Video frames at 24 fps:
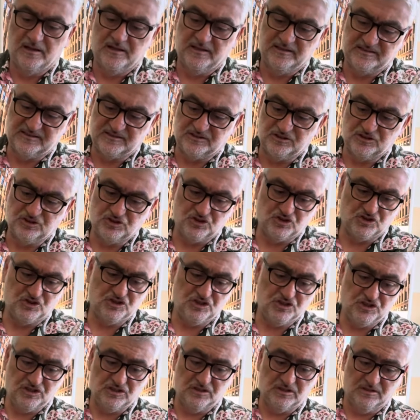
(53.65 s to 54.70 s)
It's the
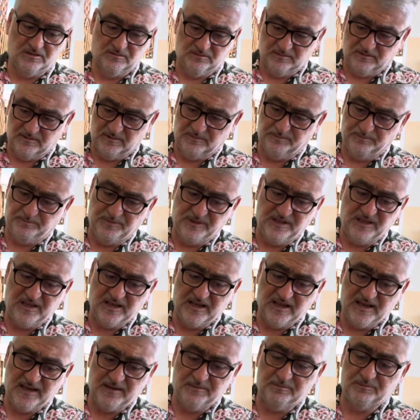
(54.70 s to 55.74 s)

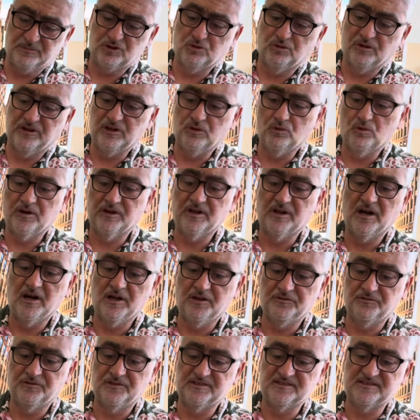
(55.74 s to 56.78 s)
GBM
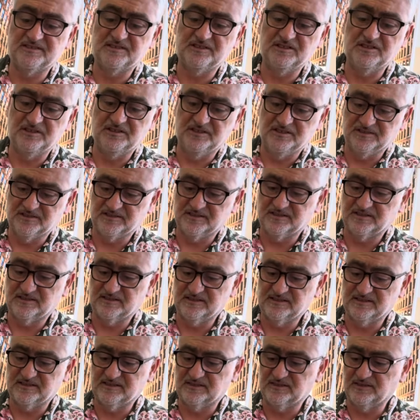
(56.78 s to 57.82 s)
2100 series.
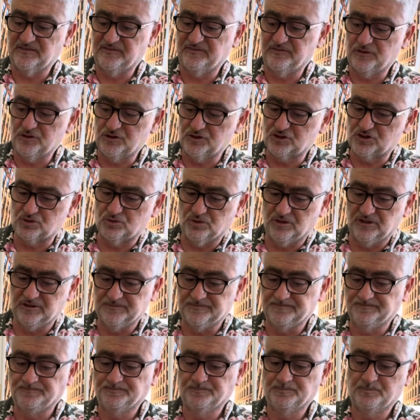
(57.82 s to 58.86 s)
This is the first
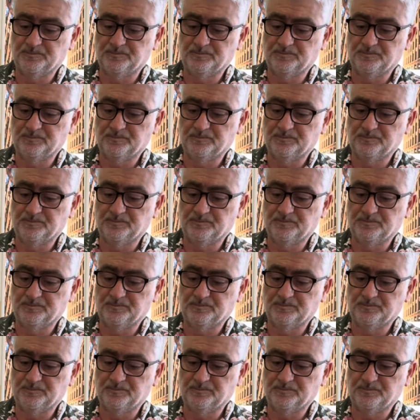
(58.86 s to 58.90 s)
one.